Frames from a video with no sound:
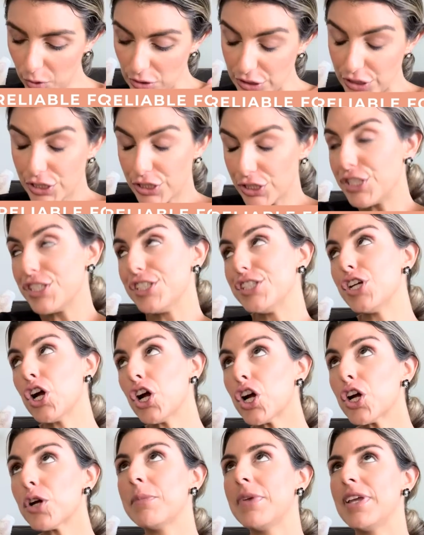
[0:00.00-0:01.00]
to
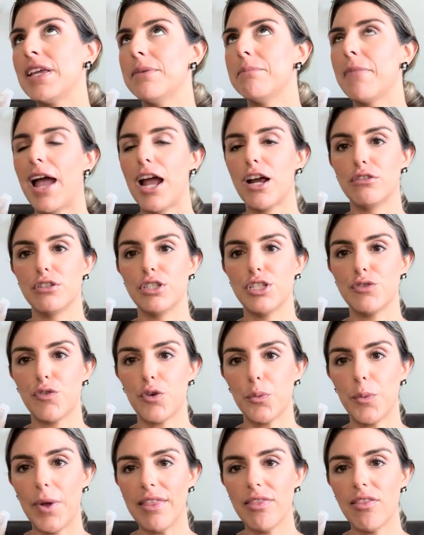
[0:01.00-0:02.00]
determine macros for
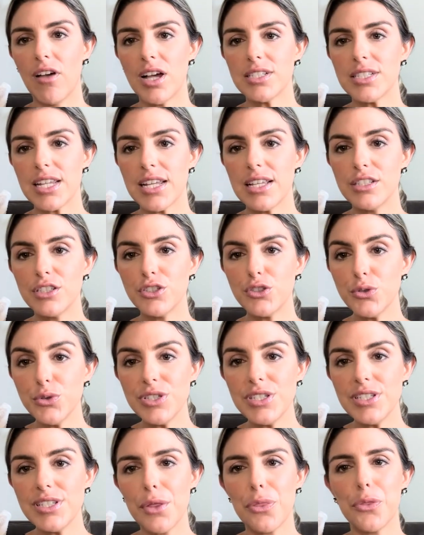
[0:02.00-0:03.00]
weight loss? And the truth
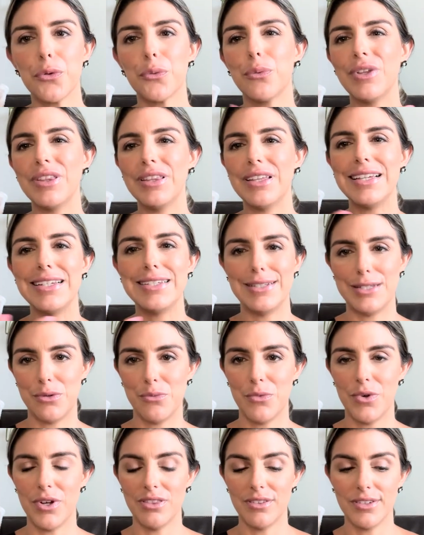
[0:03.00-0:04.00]
is that there really isn't
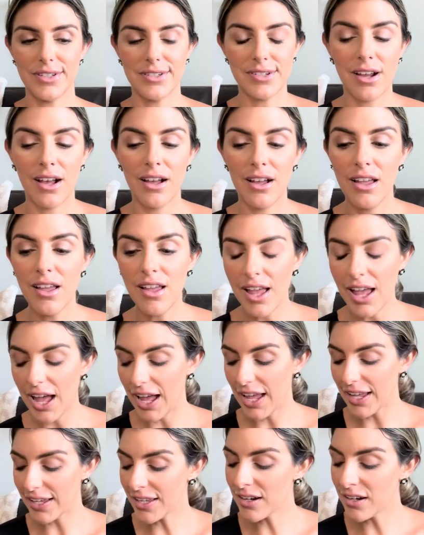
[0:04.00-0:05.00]
one. There's not,
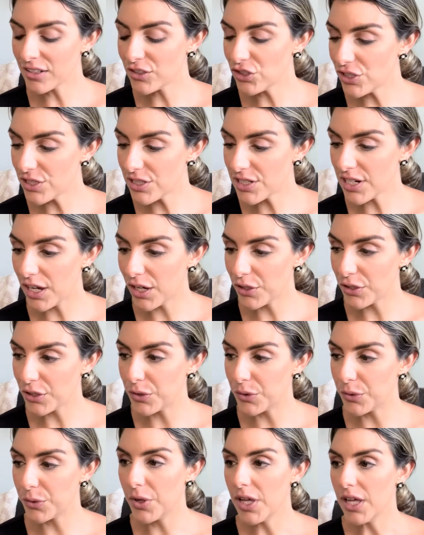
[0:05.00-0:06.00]
I cannot just tell
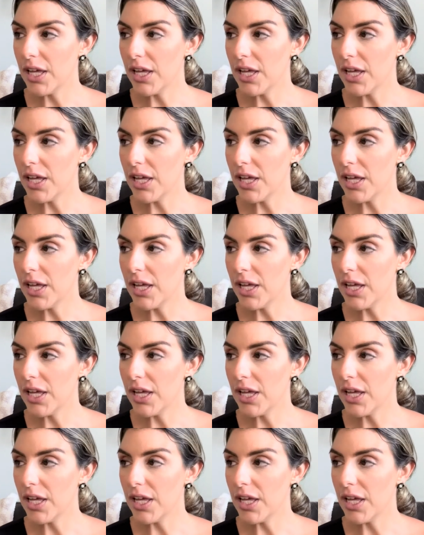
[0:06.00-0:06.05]
you,